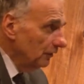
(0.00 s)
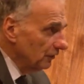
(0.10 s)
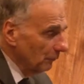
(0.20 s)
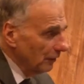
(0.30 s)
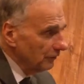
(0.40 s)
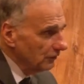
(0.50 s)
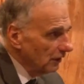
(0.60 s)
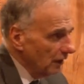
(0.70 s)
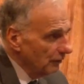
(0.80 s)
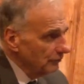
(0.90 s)

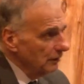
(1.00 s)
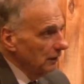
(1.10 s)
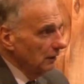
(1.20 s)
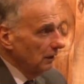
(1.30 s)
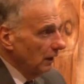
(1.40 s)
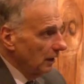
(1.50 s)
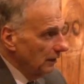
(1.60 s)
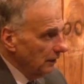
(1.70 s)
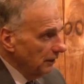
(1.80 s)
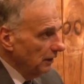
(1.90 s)
semi-starved, uh,
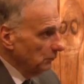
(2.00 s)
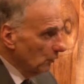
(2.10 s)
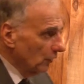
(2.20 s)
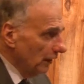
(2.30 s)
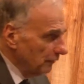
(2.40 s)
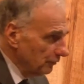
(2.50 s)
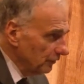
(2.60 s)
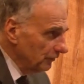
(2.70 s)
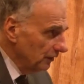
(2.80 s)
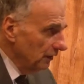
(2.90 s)
and they need more
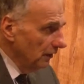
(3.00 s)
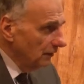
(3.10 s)
advocacy